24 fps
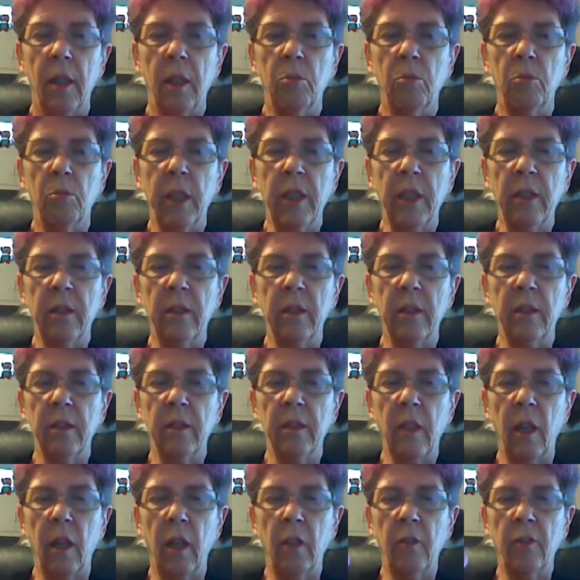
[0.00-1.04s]
makes it
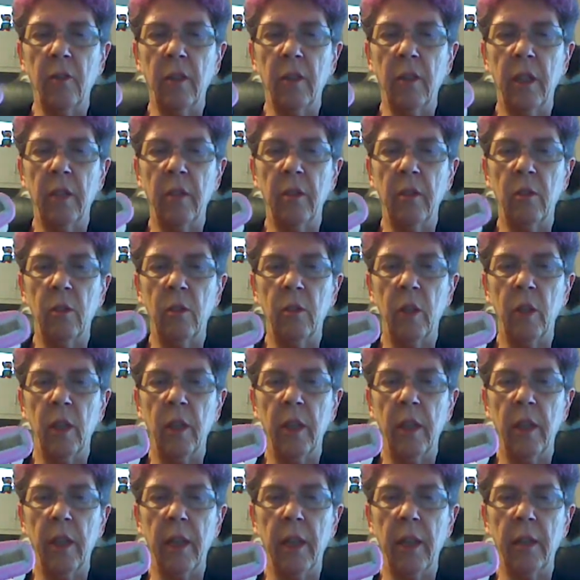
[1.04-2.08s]
soft and
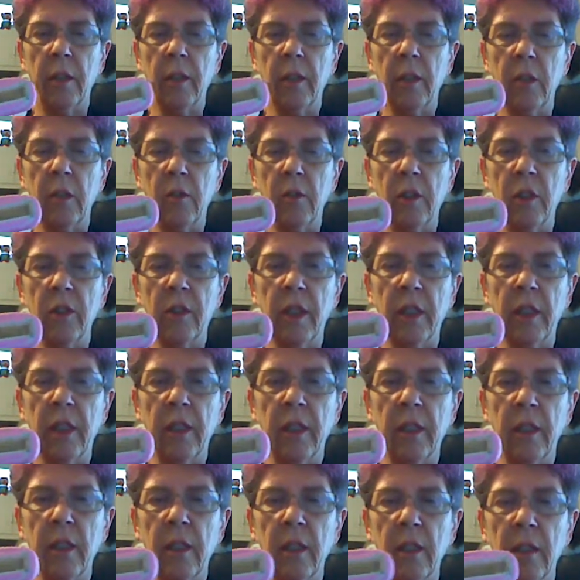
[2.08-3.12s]
covers any
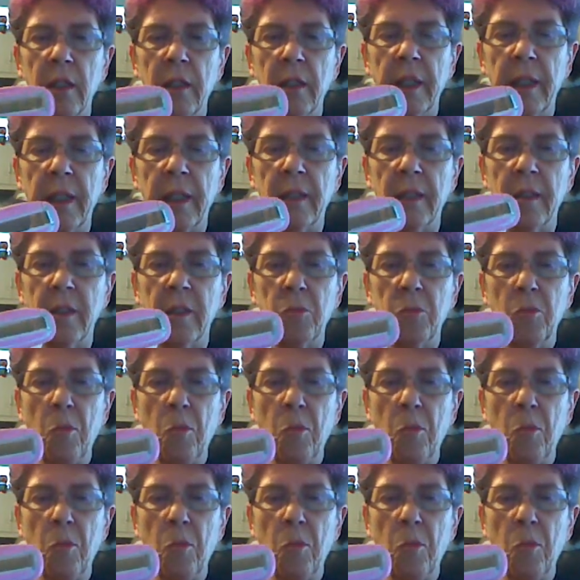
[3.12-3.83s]
little nicks.